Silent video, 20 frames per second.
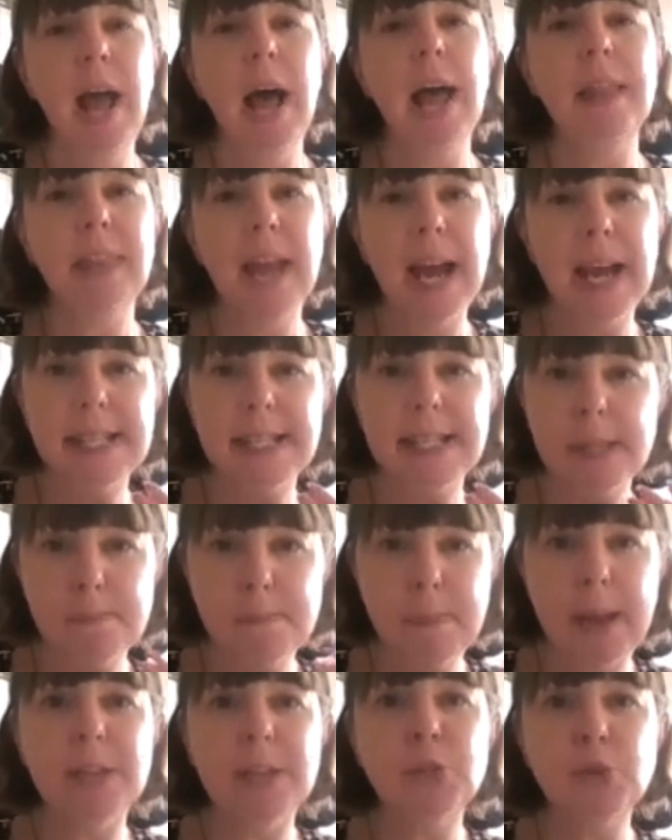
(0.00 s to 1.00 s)
And that is the
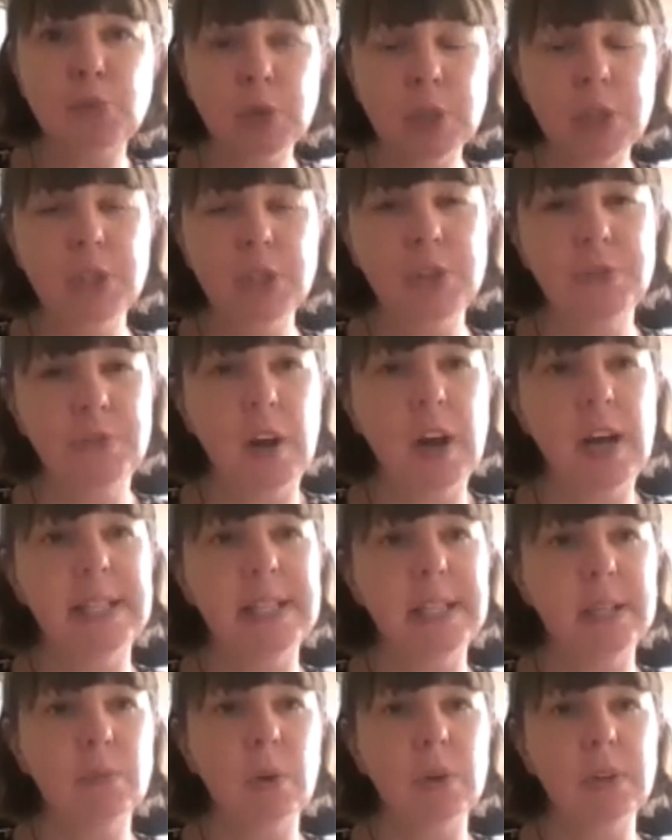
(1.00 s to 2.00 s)
best route to
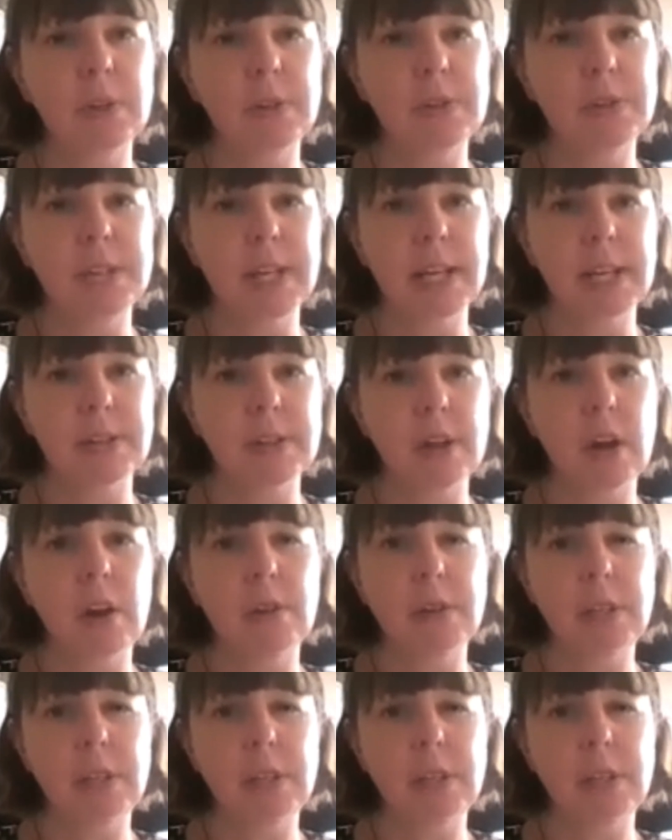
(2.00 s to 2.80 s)
finding what those things are.